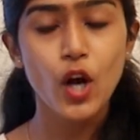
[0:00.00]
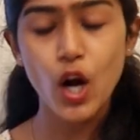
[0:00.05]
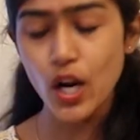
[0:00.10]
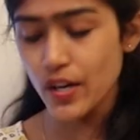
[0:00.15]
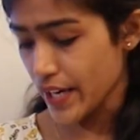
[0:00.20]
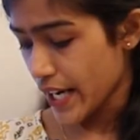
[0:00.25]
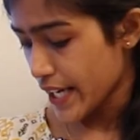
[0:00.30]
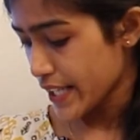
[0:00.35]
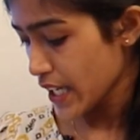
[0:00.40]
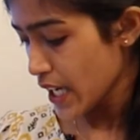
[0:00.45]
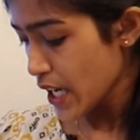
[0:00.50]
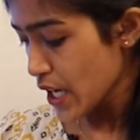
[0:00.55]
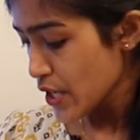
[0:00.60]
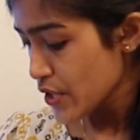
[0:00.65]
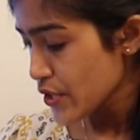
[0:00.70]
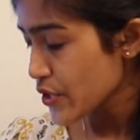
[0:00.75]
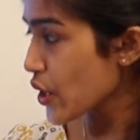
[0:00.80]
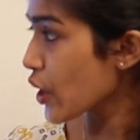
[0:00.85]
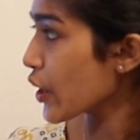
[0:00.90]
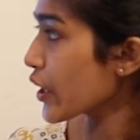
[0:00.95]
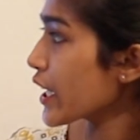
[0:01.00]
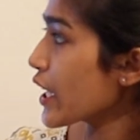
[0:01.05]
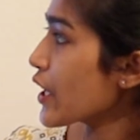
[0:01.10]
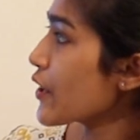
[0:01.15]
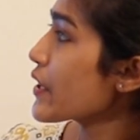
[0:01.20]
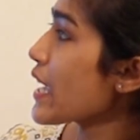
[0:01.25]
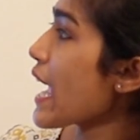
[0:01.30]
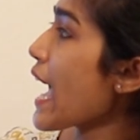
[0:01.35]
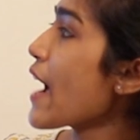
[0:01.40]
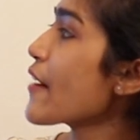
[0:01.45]
Alright, so
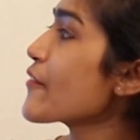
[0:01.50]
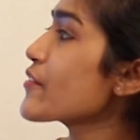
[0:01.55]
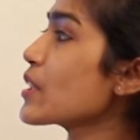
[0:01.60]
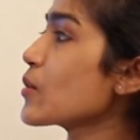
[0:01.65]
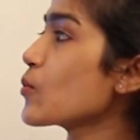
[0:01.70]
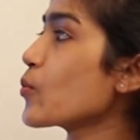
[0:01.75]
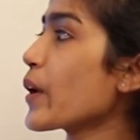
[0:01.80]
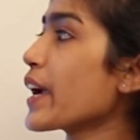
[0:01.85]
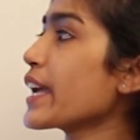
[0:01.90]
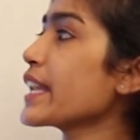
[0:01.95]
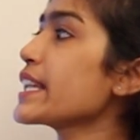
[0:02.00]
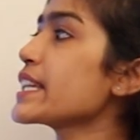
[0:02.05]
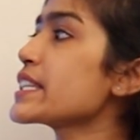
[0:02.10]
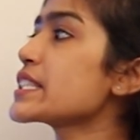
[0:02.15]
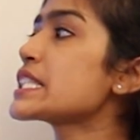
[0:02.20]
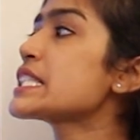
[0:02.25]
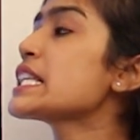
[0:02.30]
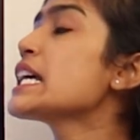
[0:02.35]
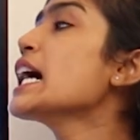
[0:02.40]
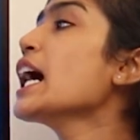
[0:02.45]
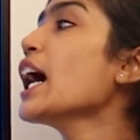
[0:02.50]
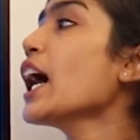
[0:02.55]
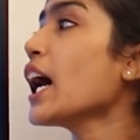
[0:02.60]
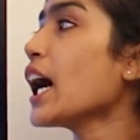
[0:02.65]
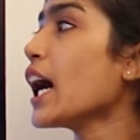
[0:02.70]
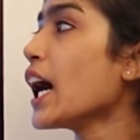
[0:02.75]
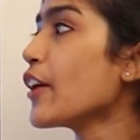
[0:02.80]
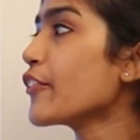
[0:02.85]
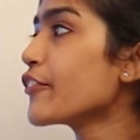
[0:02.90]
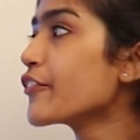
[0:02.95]
here we have the various
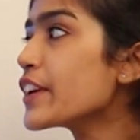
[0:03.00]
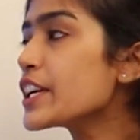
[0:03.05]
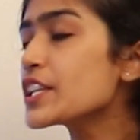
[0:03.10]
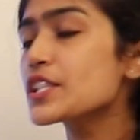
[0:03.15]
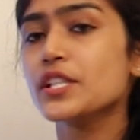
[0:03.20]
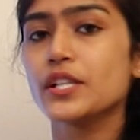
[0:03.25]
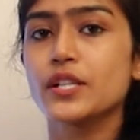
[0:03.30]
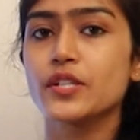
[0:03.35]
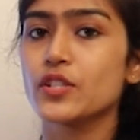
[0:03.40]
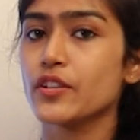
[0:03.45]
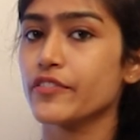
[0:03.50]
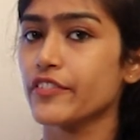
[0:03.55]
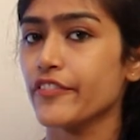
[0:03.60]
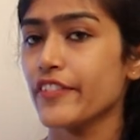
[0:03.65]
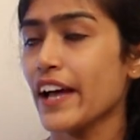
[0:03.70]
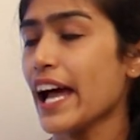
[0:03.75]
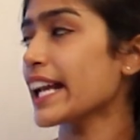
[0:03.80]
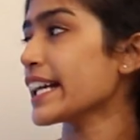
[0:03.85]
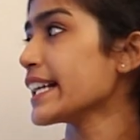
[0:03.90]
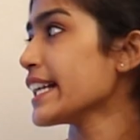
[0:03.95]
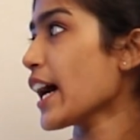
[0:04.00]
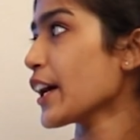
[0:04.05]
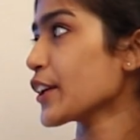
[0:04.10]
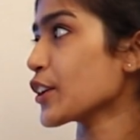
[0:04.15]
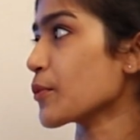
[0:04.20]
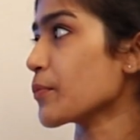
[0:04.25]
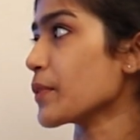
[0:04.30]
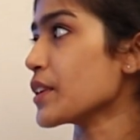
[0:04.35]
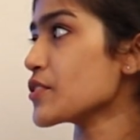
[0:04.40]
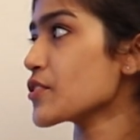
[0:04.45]
features of a valid
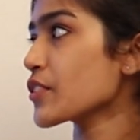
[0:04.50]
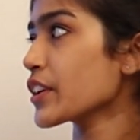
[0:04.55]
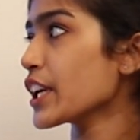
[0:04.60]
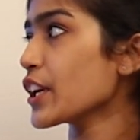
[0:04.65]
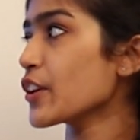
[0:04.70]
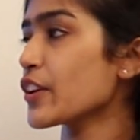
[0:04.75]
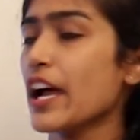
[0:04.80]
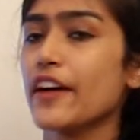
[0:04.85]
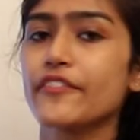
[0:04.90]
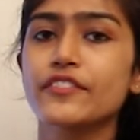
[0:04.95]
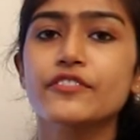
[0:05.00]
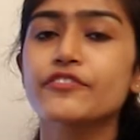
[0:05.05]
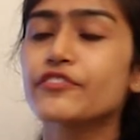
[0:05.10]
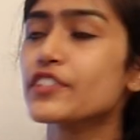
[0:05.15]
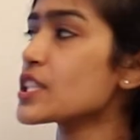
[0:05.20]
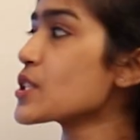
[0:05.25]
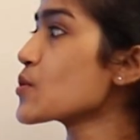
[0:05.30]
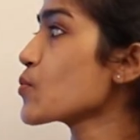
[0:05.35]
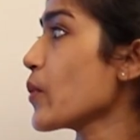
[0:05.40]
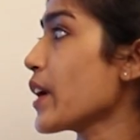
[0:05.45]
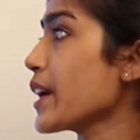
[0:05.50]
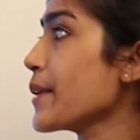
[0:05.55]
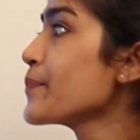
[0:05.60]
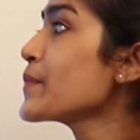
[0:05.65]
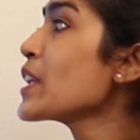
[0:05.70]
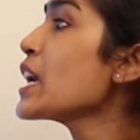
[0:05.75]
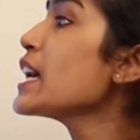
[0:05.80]
argument. So, here you have the first one.